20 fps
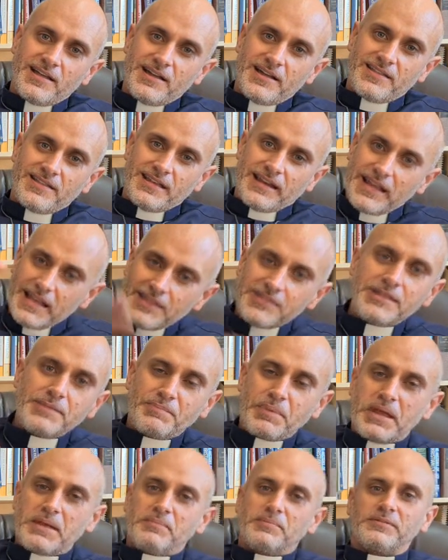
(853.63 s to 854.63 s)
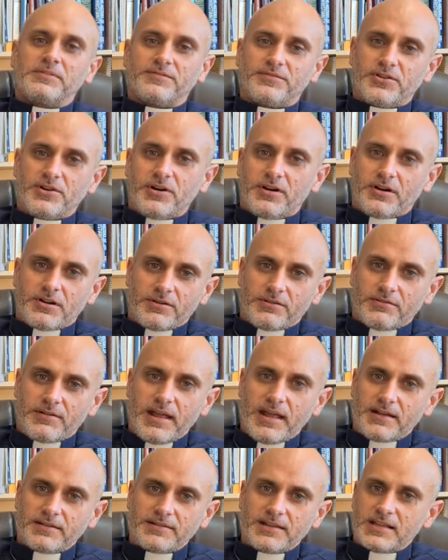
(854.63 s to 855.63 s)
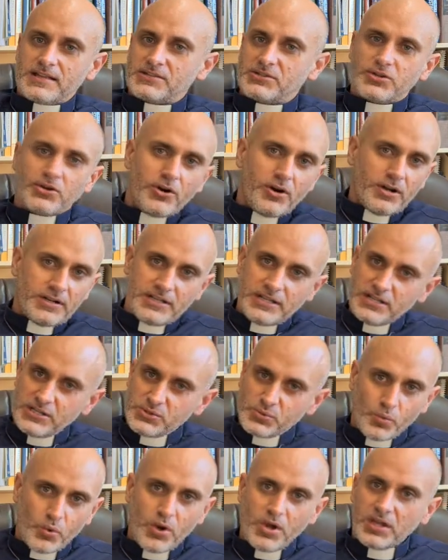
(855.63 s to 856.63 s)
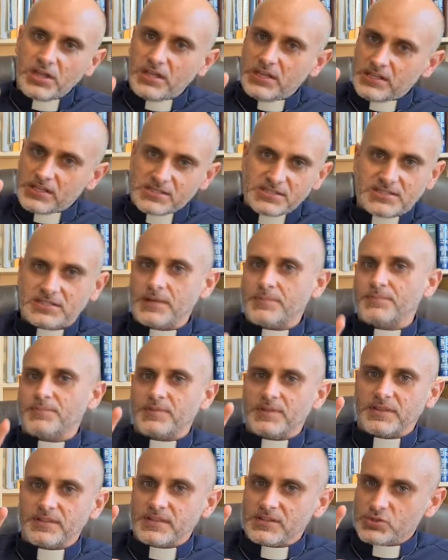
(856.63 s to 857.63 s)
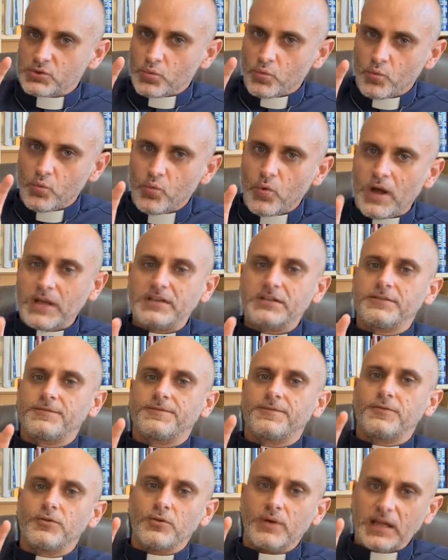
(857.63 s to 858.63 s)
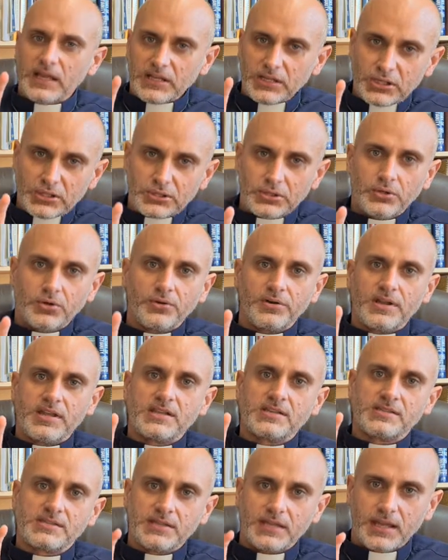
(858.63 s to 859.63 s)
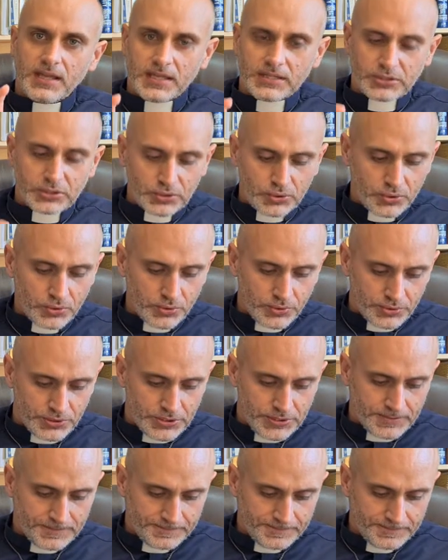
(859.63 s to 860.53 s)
that in the people of God around us, God is working something that's wonderful and glorious and good.